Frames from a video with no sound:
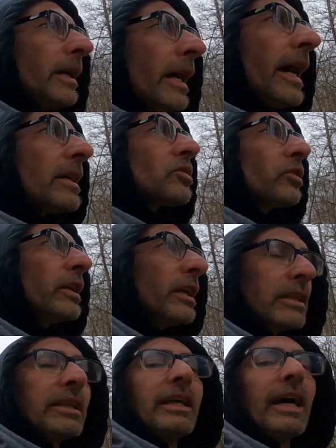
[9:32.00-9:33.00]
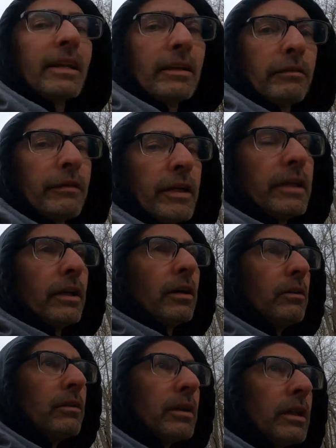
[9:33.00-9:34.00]
Actually, at the end of the
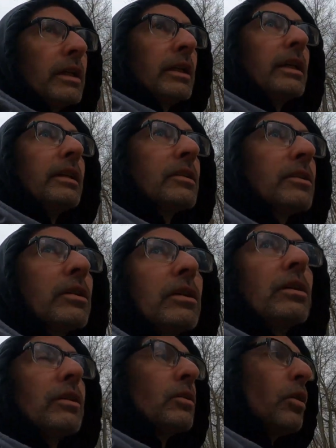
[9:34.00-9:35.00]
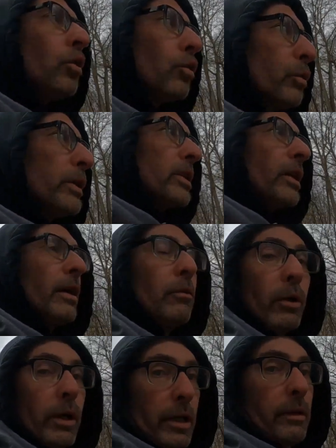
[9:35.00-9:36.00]
video is the whole reason I
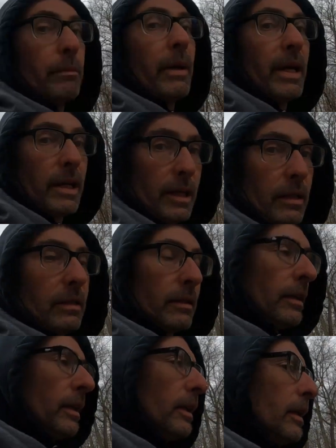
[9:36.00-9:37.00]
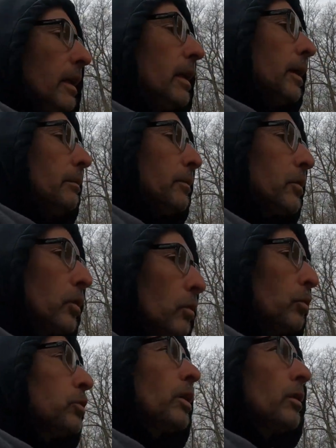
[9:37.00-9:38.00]
wanted to make it. So
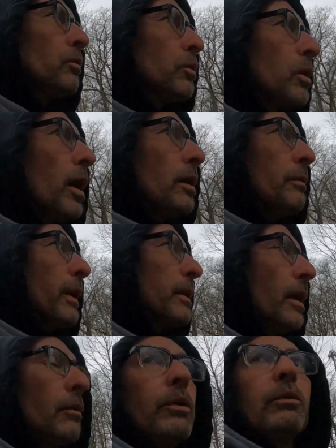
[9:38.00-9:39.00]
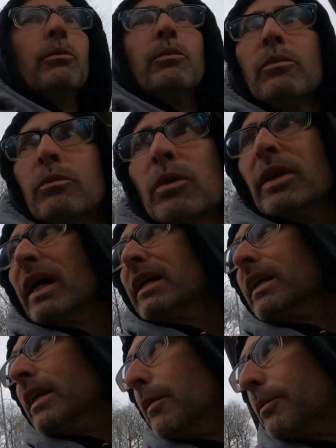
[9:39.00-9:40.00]
we'll talk about that when I
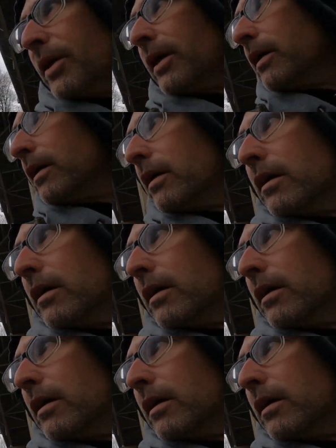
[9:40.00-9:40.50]
get up there.